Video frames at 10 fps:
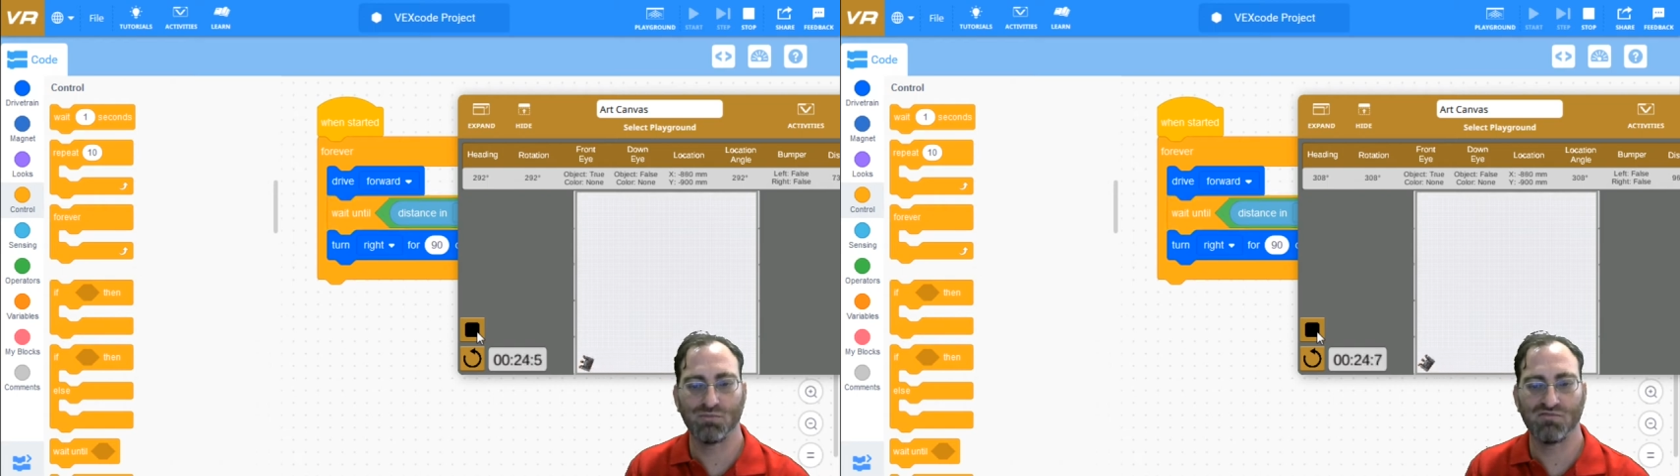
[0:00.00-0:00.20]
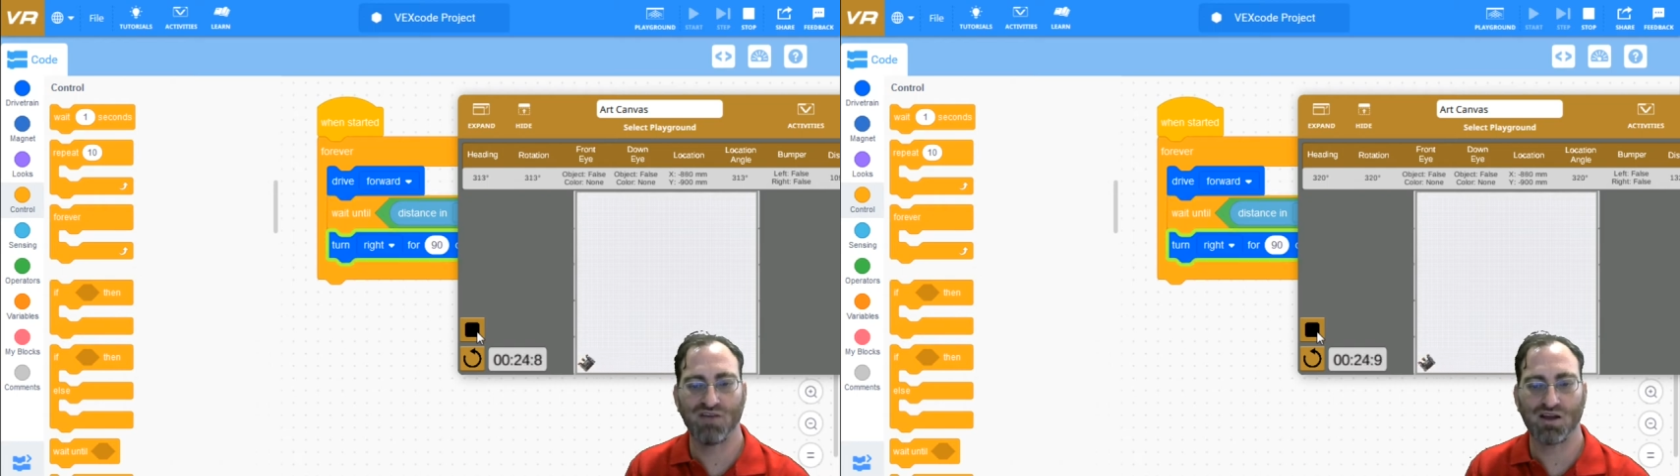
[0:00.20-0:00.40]

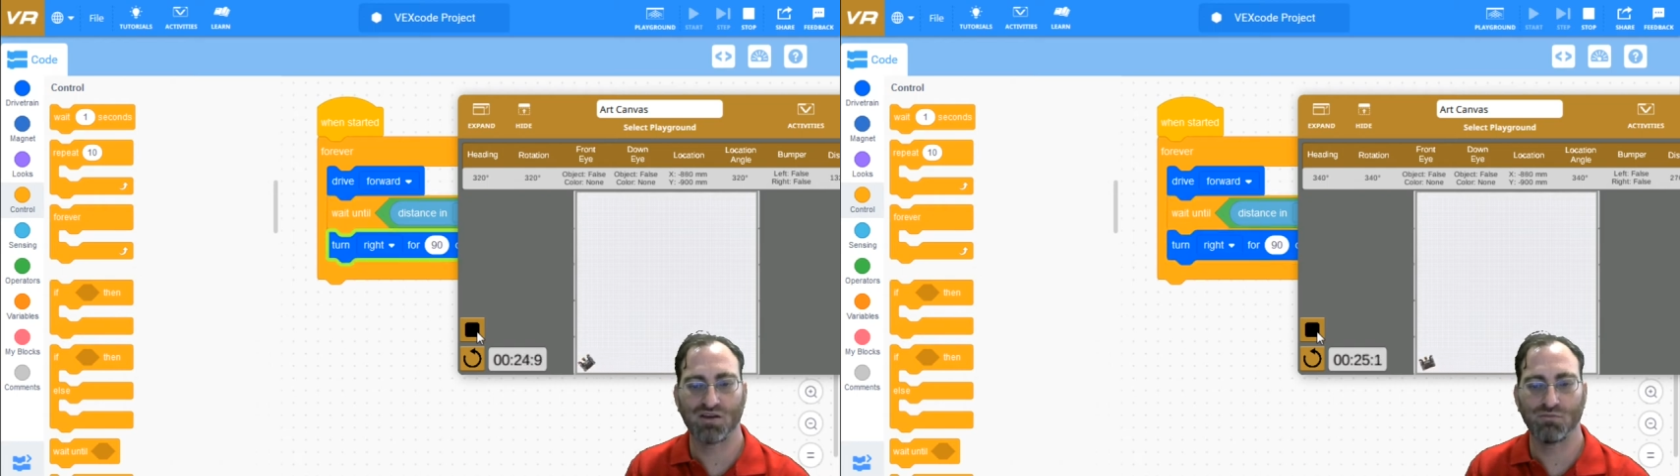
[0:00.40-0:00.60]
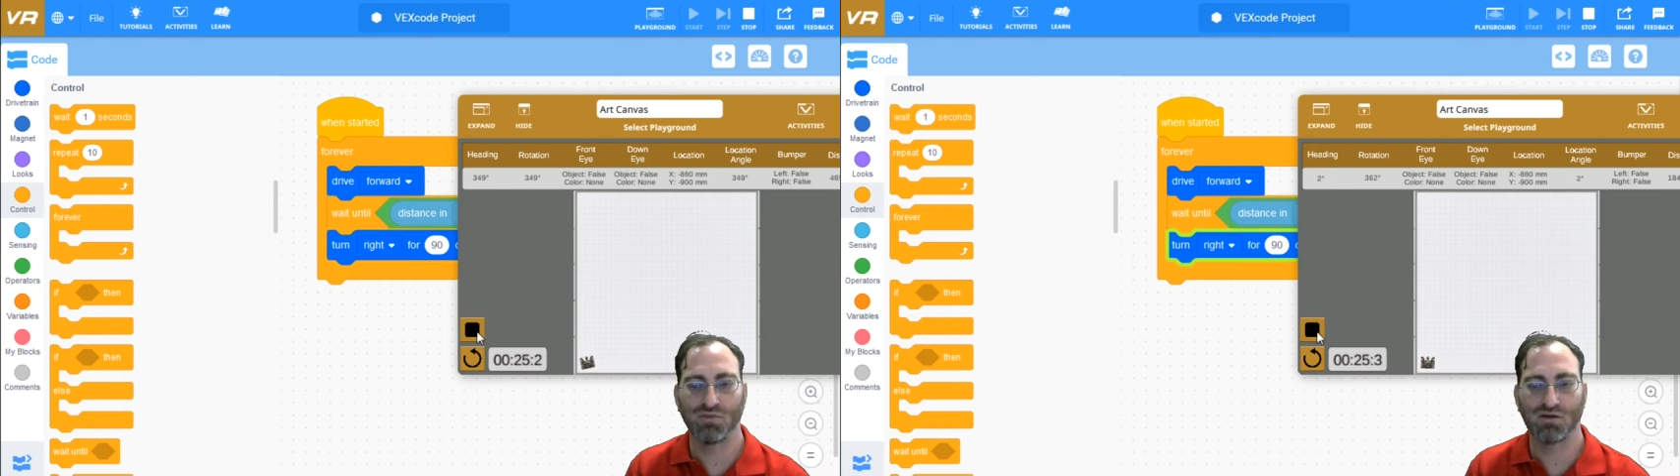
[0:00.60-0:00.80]
be
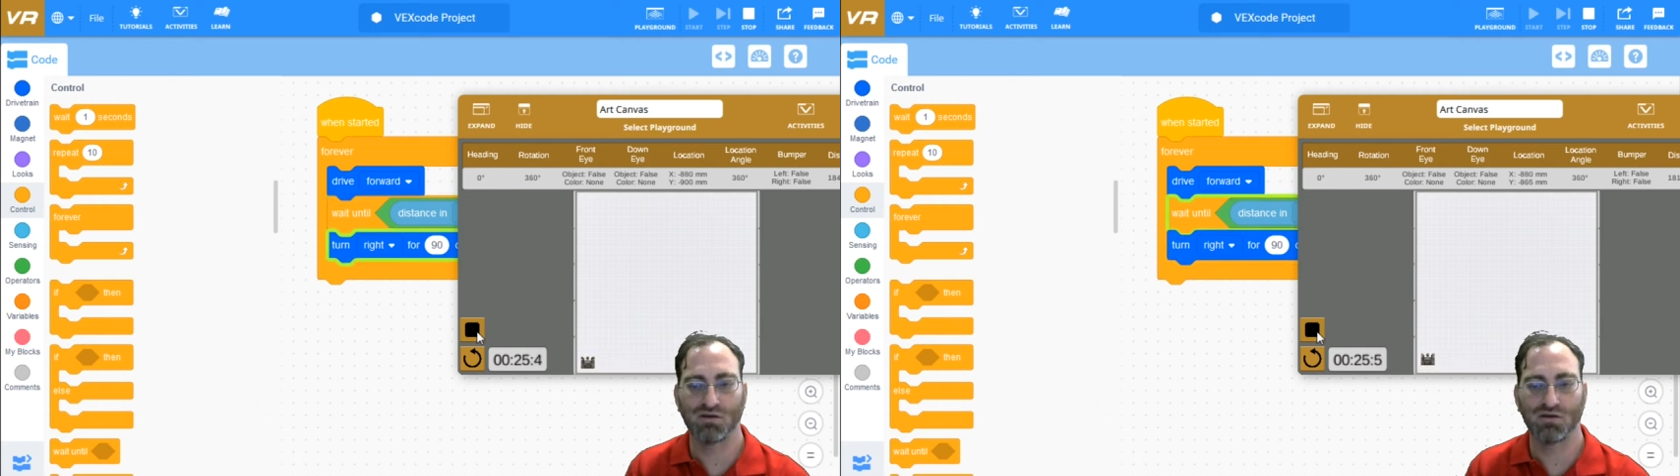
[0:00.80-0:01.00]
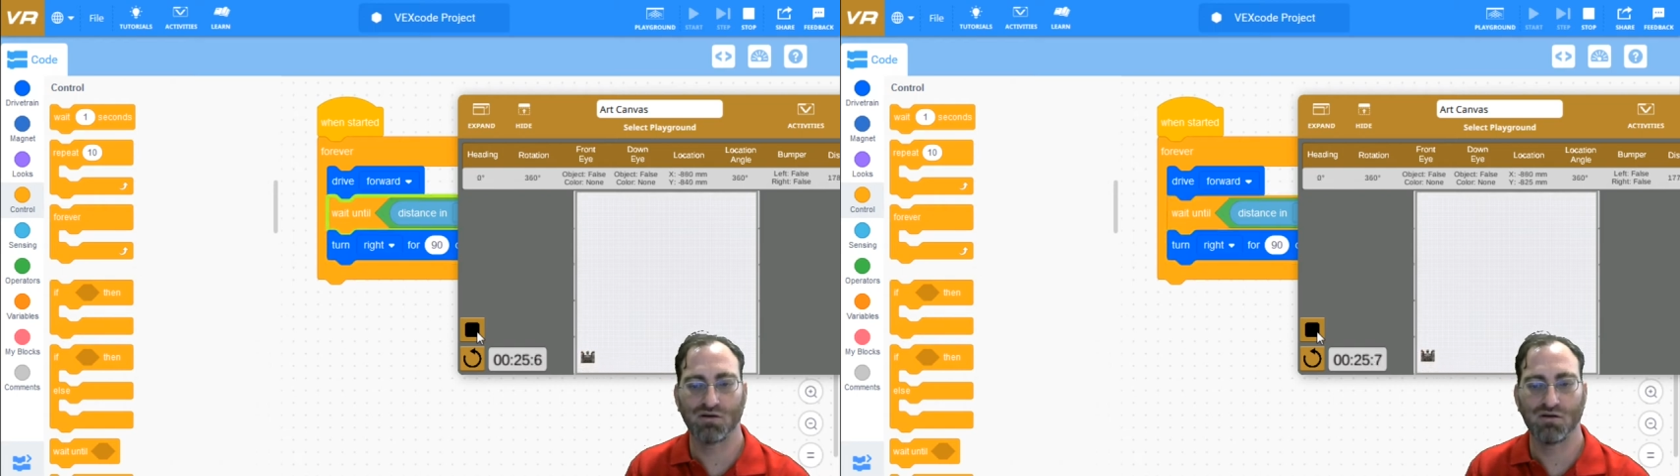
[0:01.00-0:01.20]
vacuuming